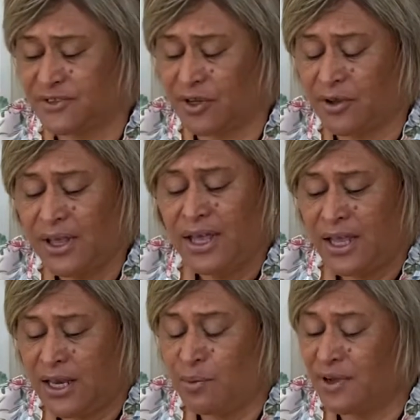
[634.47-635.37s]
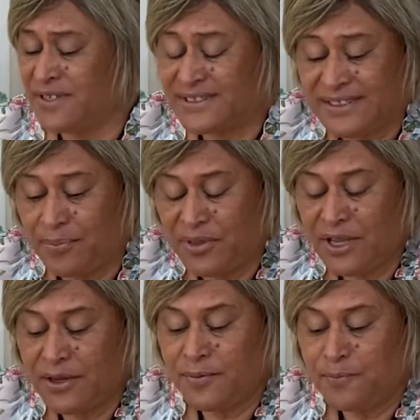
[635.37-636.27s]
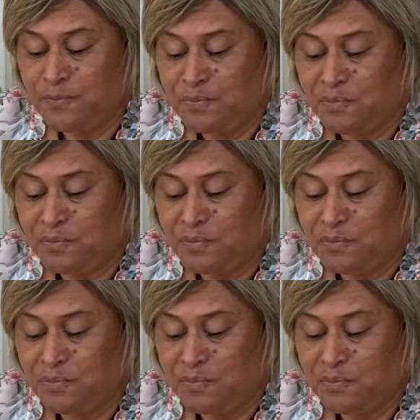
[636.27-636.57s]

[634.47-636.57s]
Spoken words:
So anyway, there's something,